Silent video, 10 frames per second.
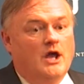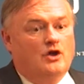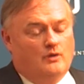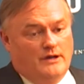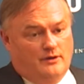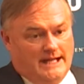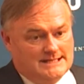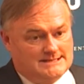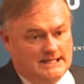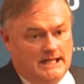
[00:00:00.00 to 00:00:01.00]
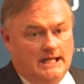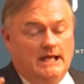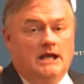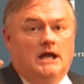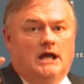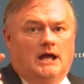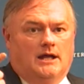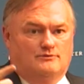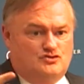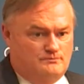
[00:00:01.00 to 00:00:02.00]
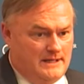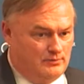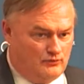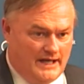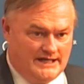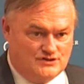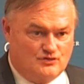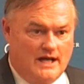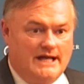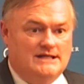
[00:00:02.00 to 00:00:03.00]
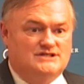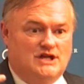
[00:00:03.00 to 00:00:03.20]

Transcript: Greater density, people riding trains,